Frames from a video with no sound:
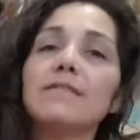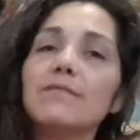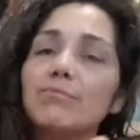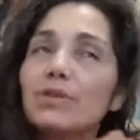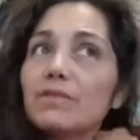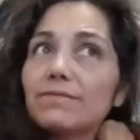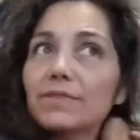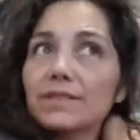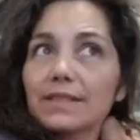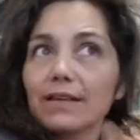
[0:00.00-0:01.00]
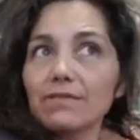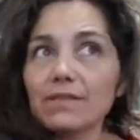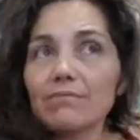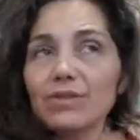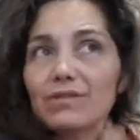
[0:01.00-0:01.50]
It's beautiful
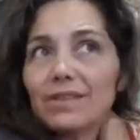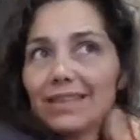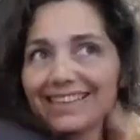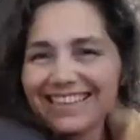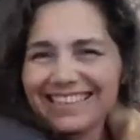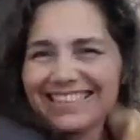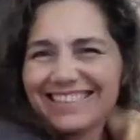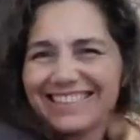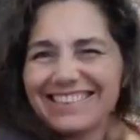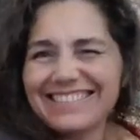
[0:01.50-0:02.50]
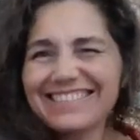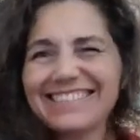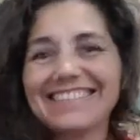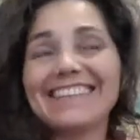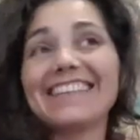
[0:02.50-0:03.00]
sounds and music and nature.
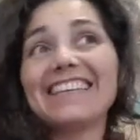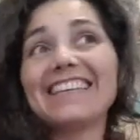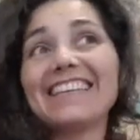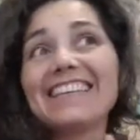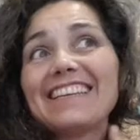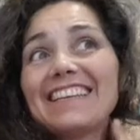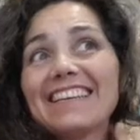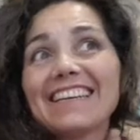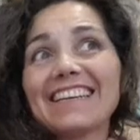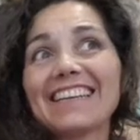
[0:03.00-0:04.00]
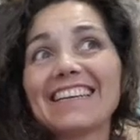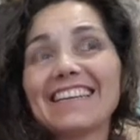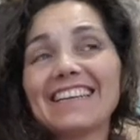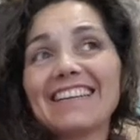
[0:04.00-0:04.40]
Yeah.